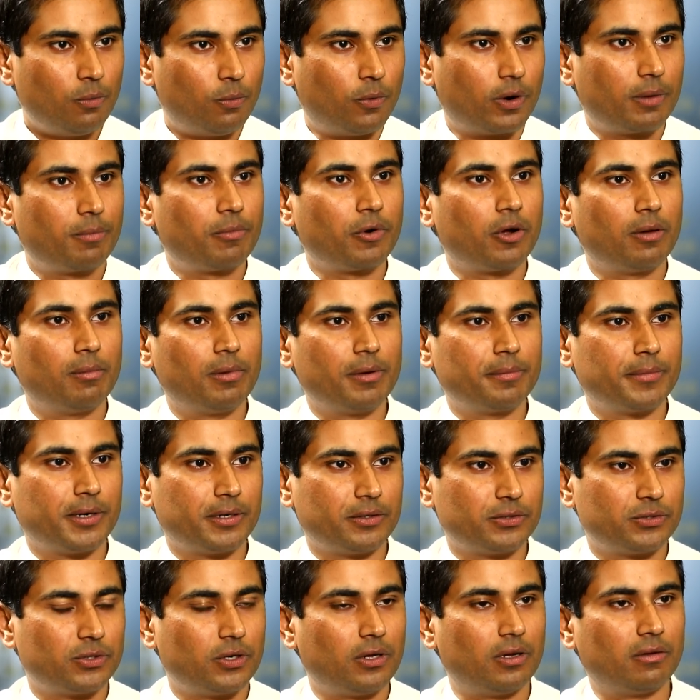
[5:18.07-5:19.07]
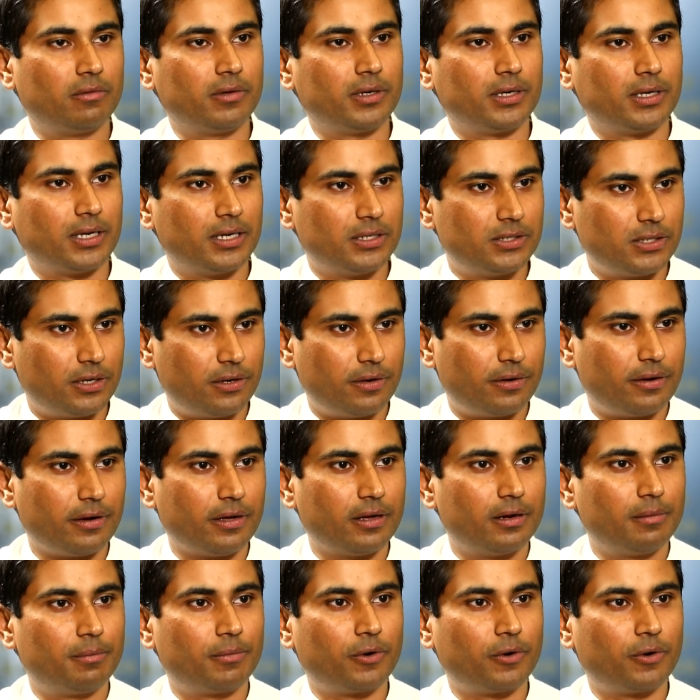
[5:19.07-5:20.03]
What problem are you solving? Is it a real